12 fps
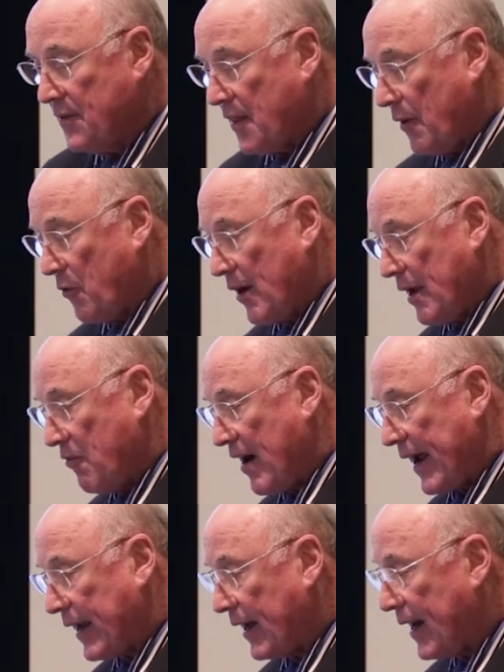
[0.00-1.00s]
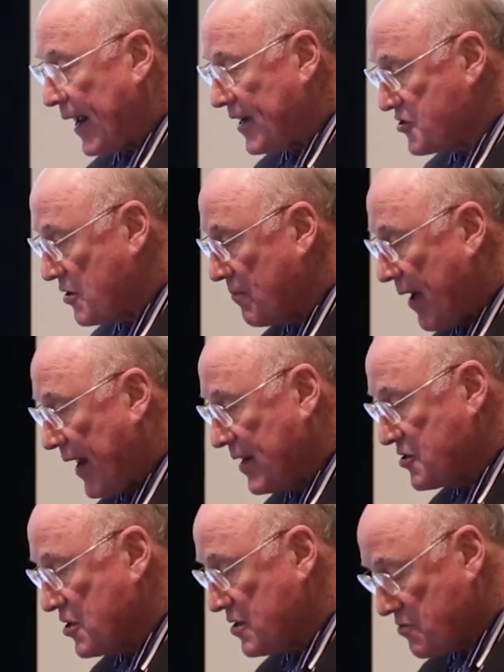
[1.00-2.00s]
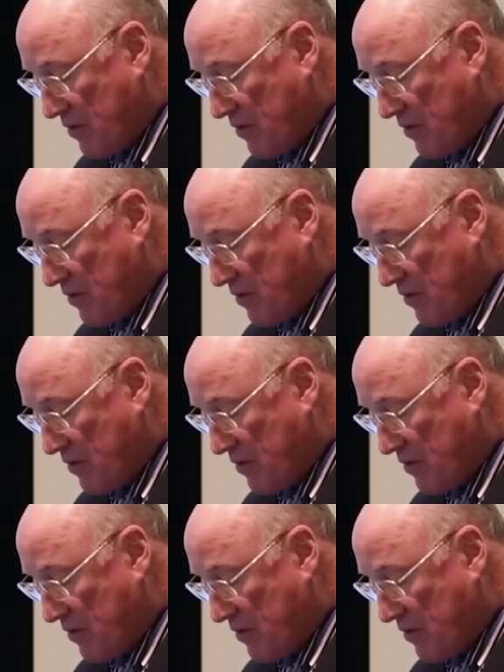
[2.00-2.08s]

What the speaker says: that we recognize and manage this